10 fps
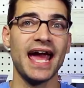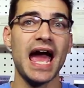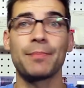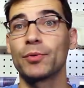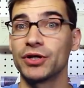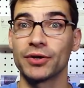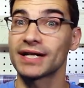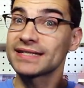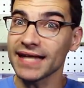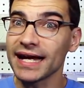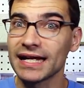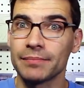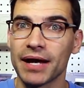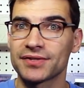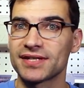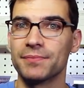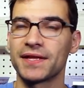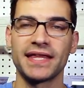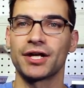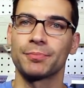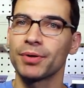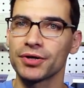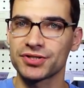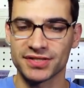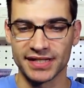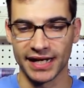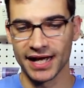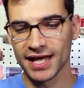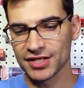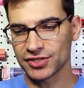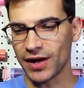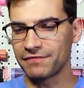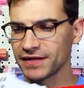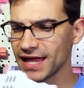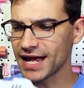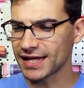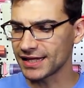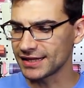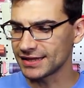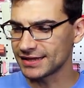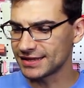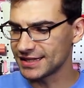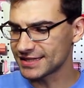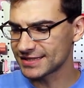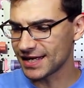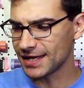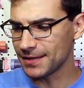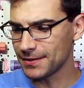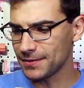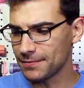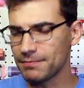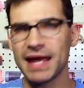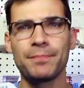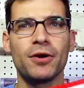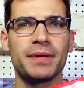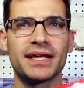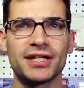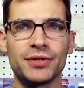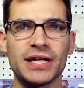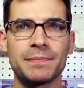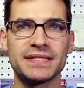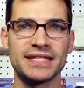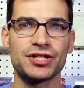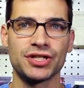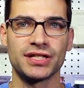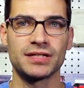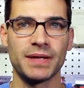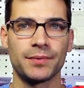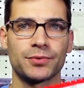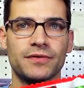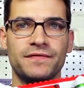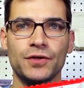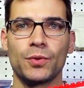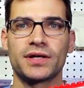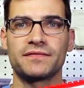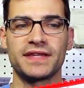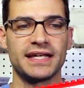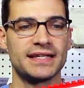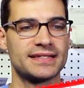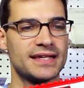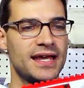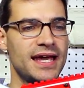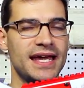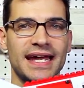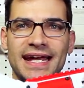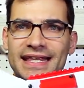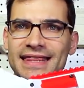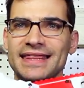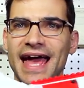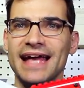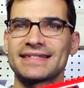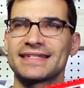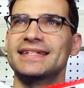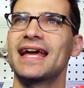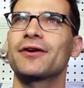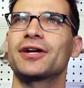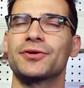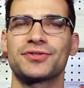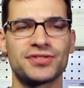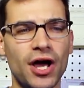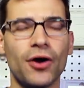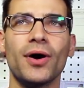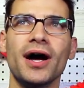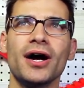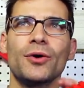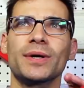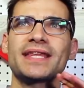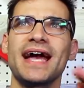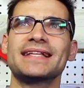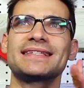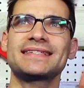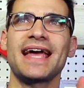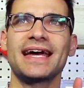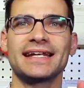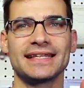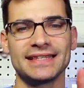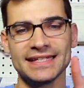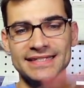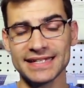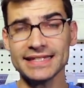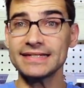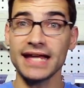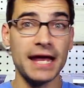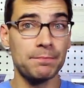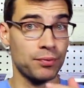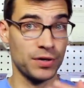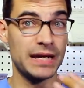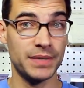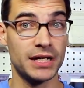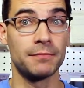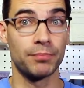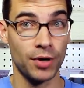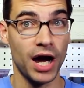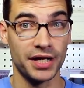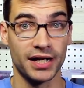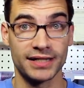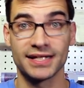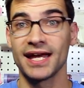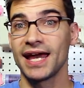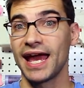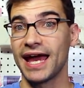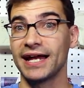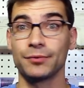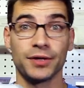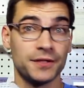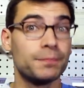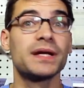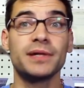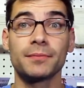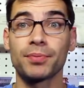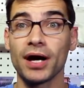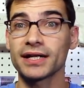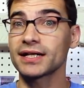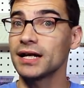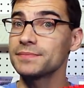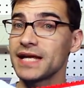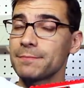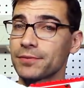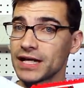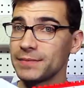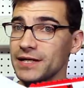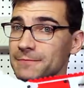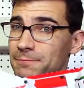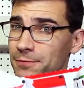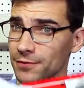to happen when you're excited about something that you're purchasing. So I feel like this may put me in a unique position to be able to review one of these in that scenario. So, with that said, this is a premium product, and with a premium product comes a premium